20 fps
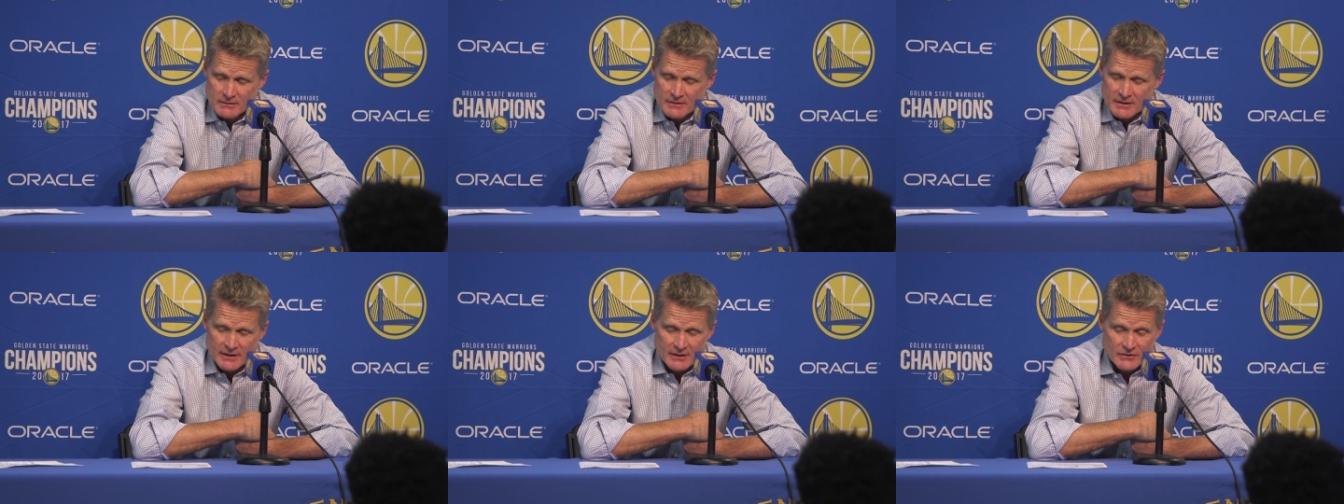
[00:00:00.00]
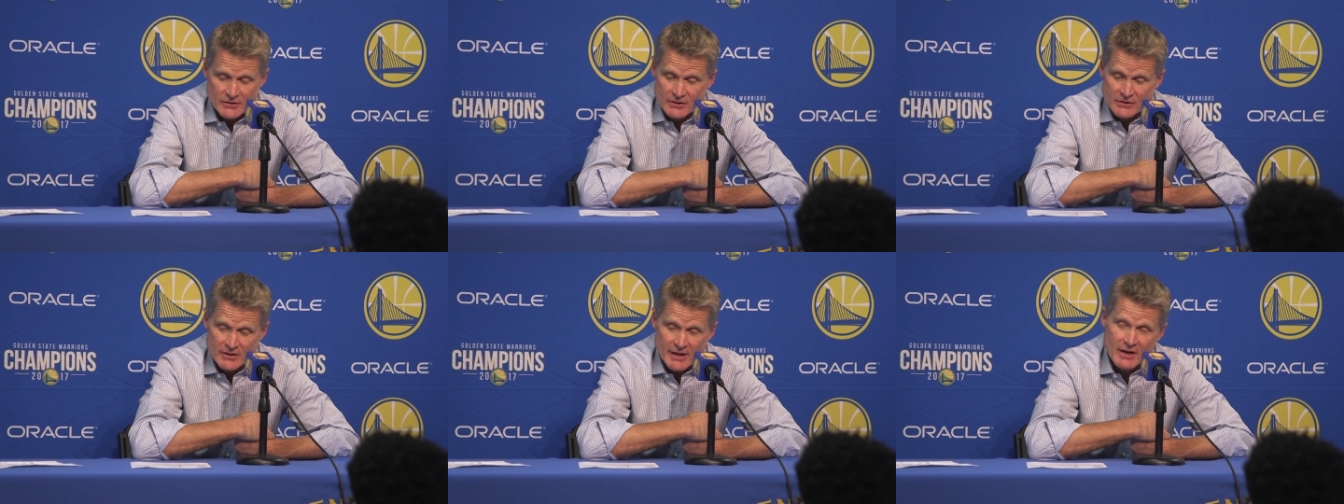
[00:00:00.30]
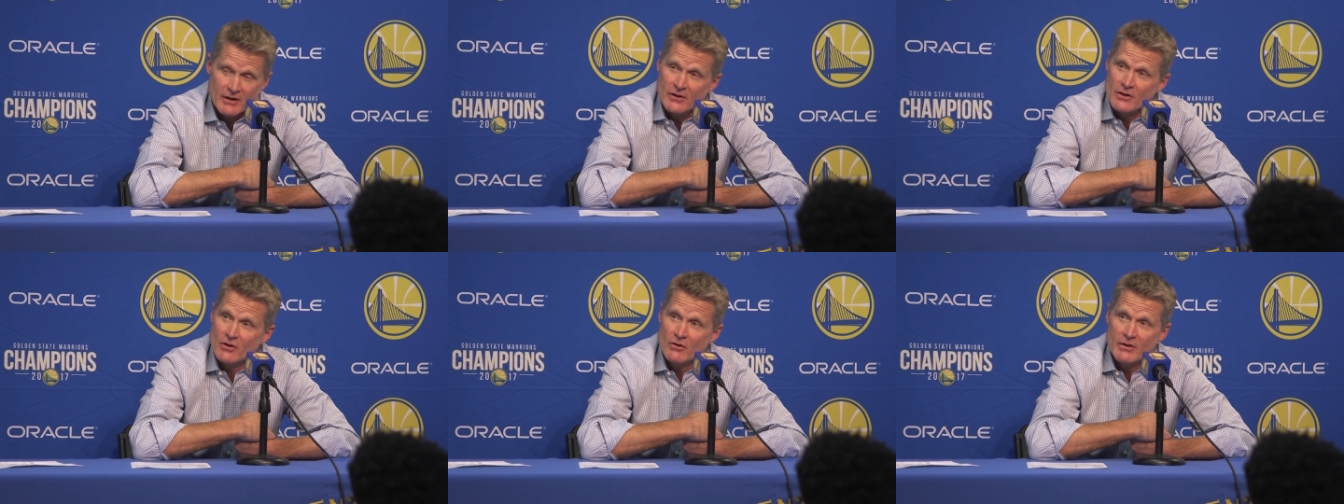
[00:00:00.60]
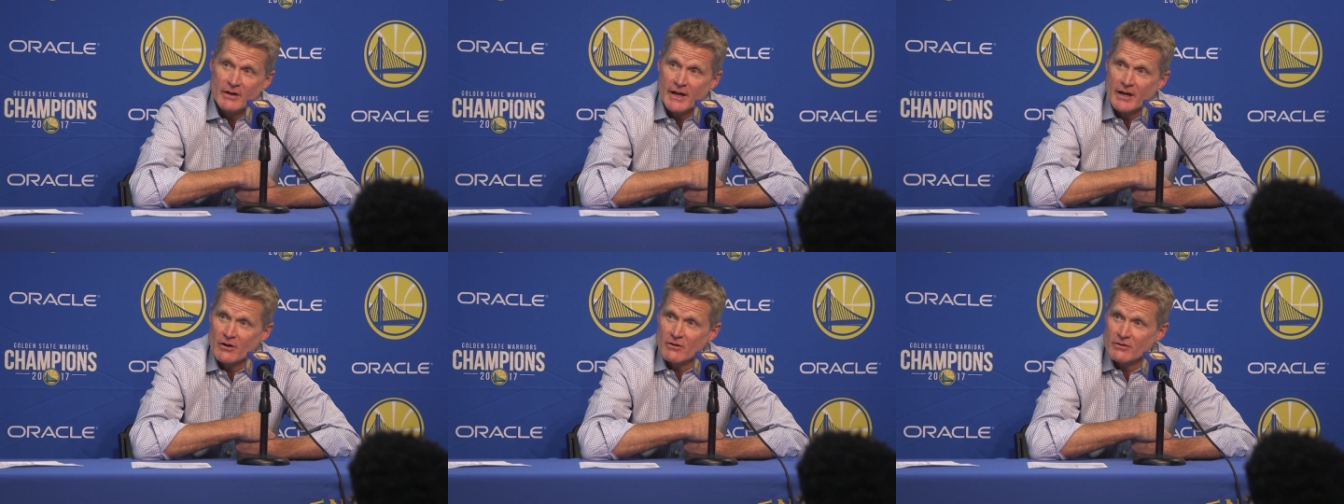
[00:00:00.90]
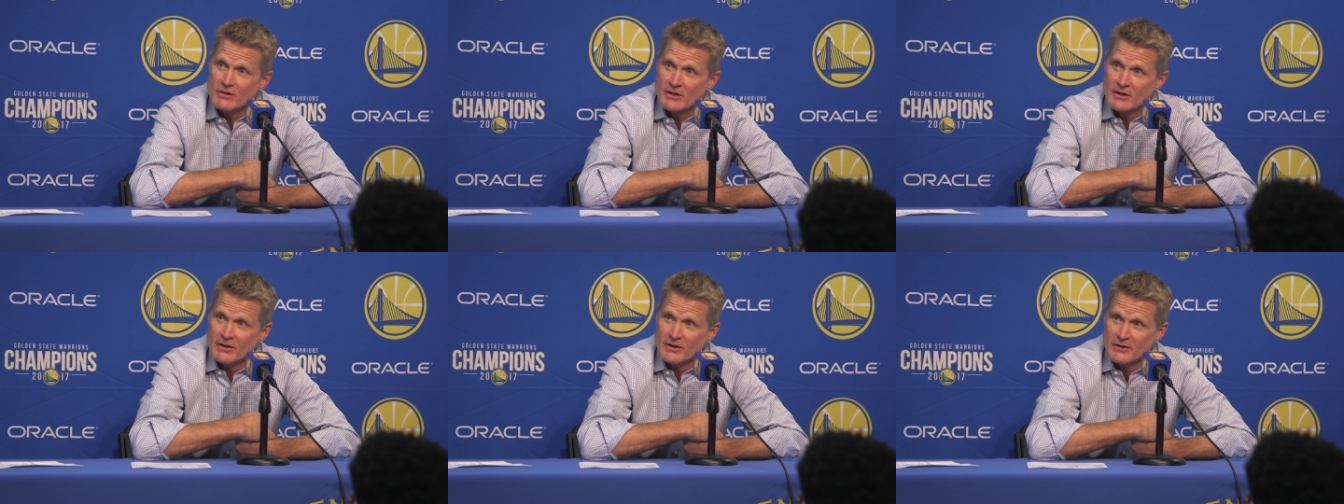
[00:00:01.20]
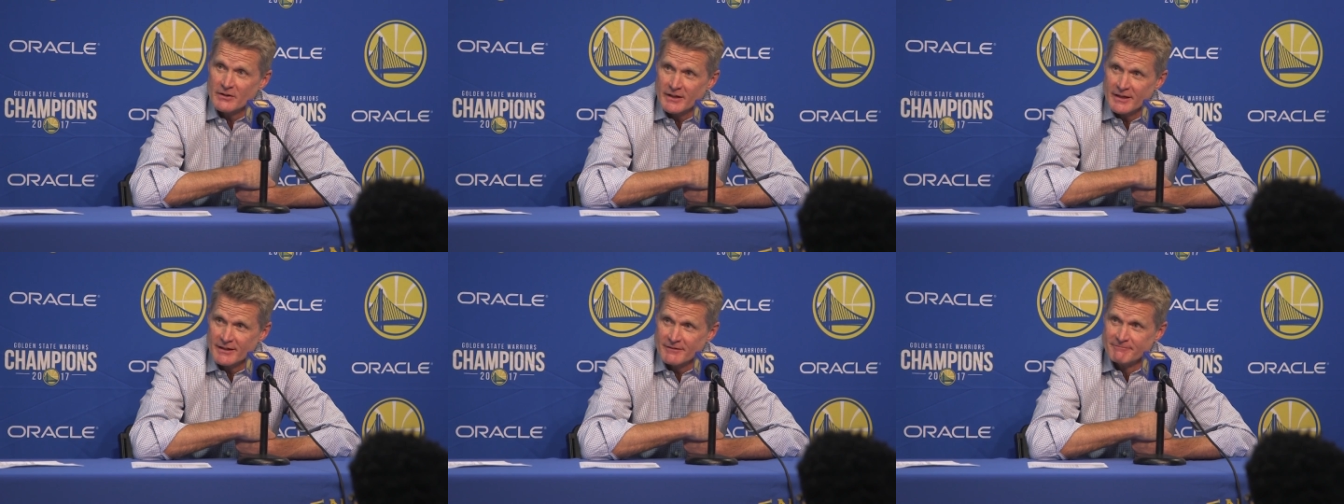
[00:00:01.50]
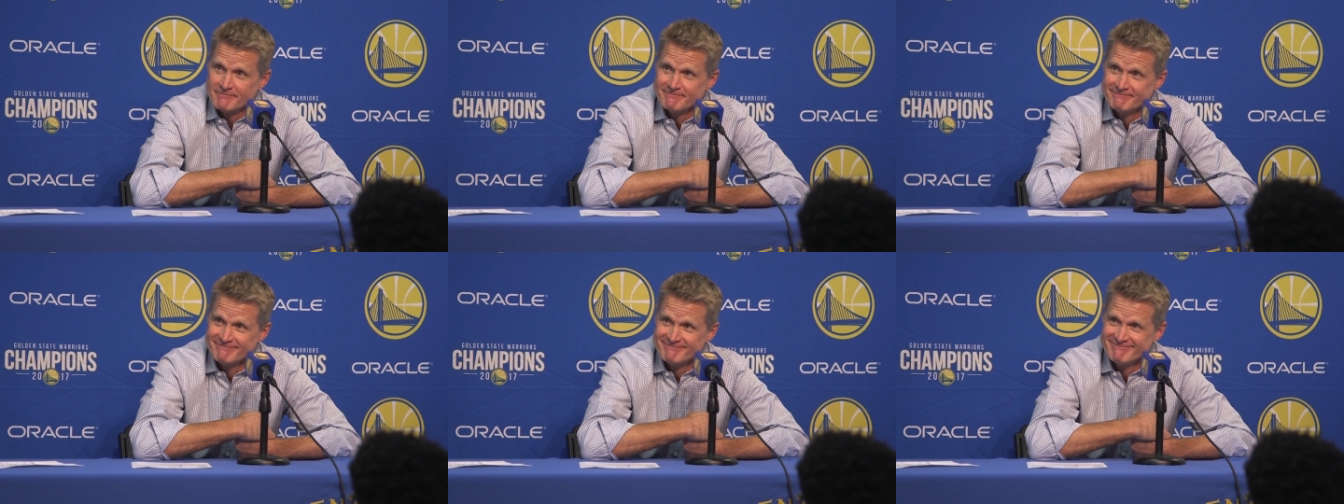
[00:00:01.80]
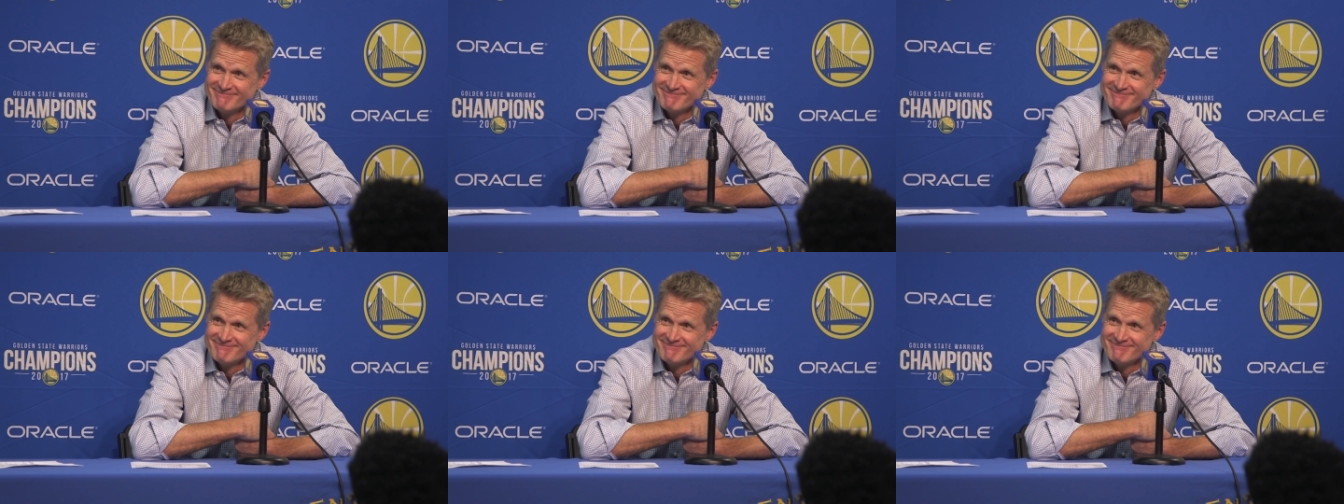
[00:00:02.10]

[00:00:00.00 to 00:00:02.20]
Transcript: kid says, "I don't know, and I don't care, Dad."